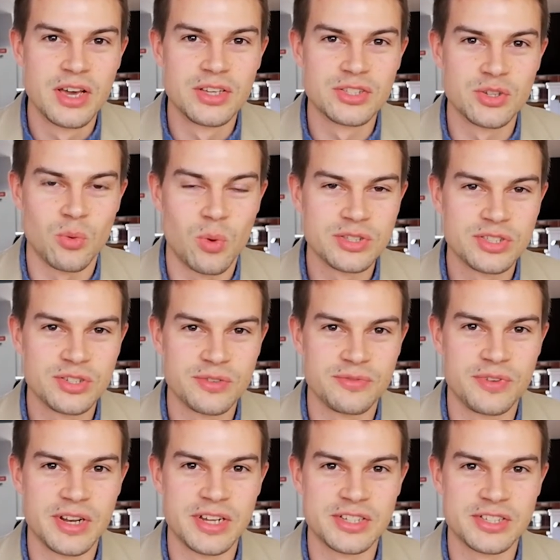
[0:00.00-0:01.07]
So once you're
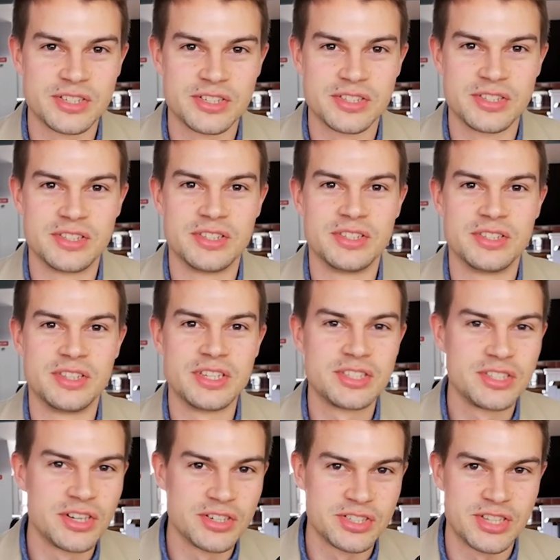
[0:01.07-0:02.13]
finished
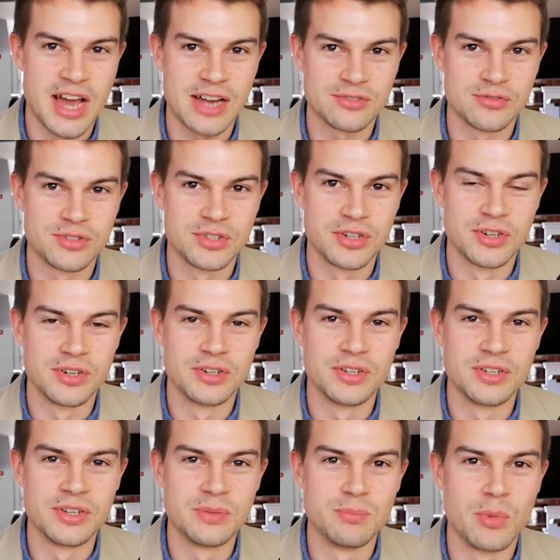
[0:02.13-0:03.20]
this year's tax
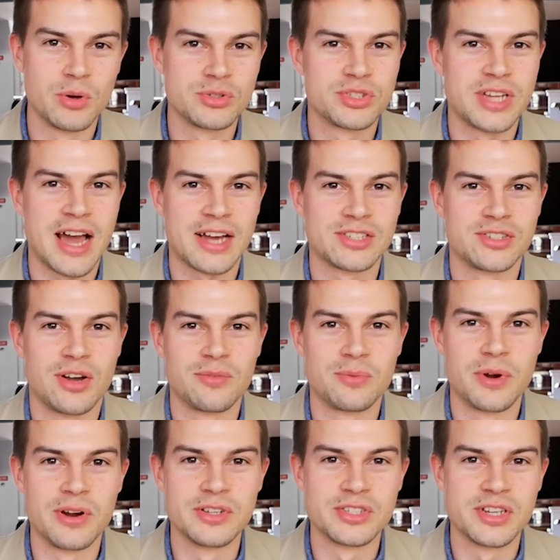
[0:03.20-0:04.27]
return, most tax
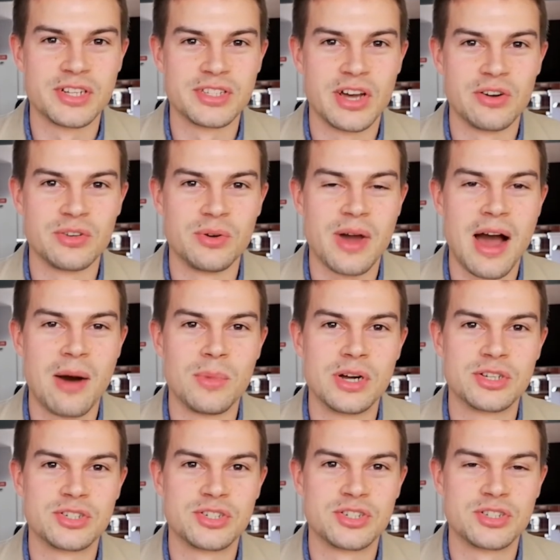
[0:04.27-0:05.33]
software is going to tell you how
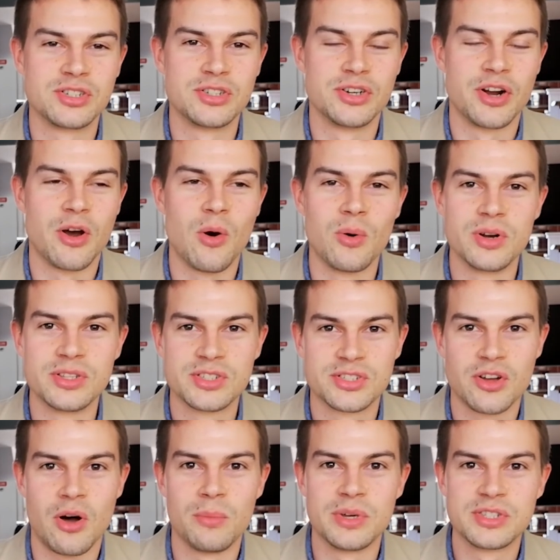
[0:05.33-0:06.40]
much you're going to owe in
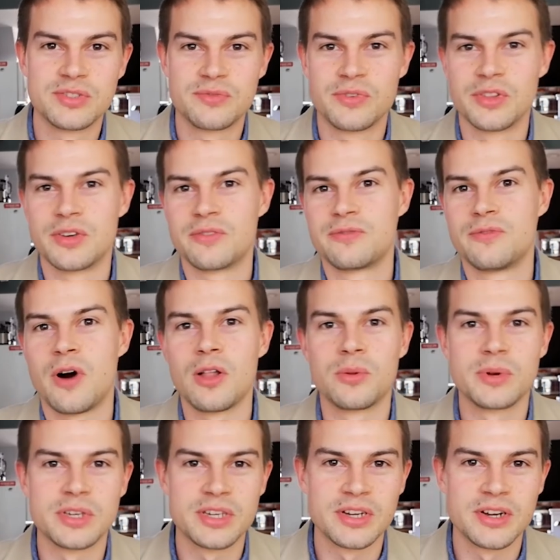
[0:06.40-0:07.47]
installments for the
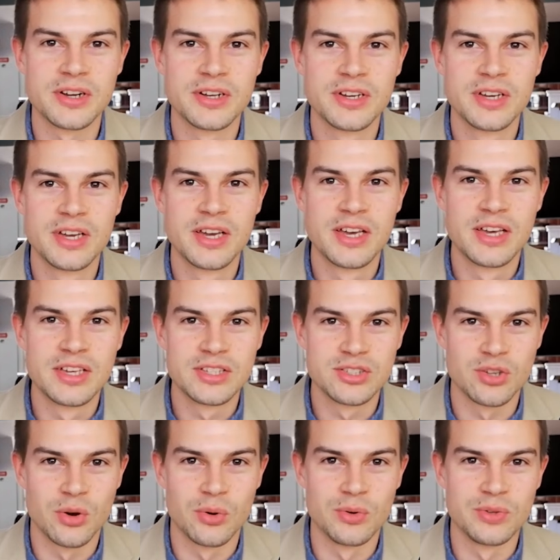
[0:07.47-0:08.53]
following year.
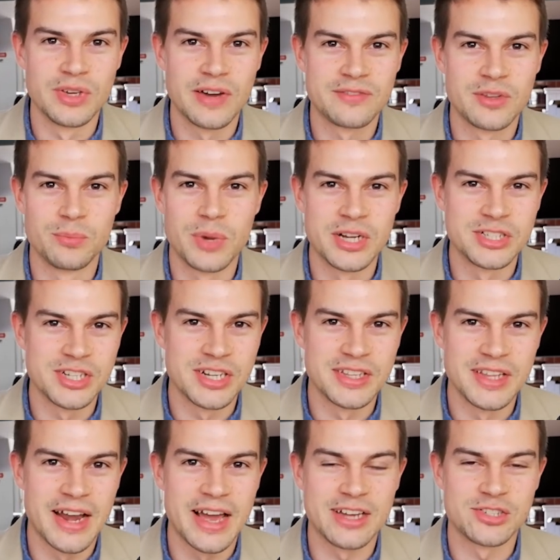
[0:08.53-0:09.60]
So you have to budget in
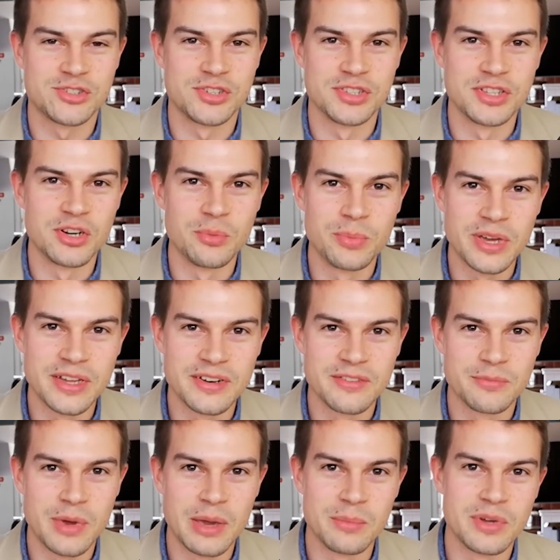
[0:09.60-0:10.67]
that extra little bit
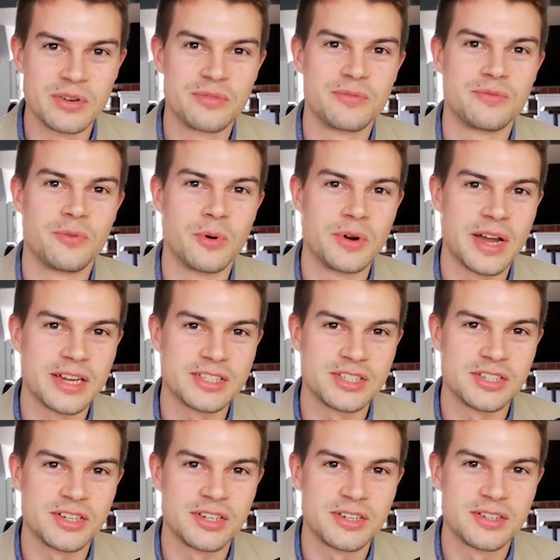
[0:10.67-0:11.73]
of payment for
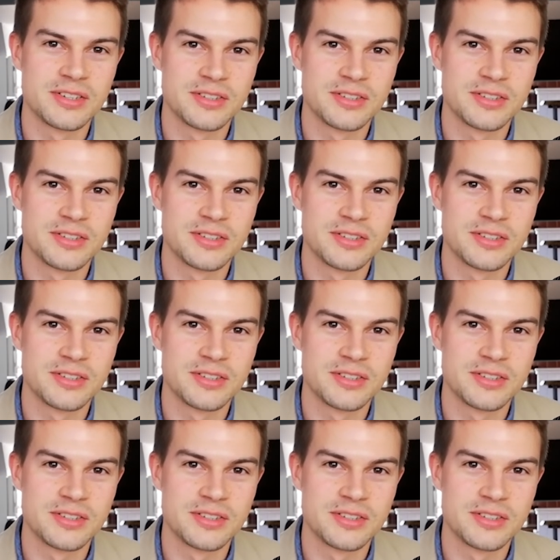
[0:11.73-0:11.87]
next year.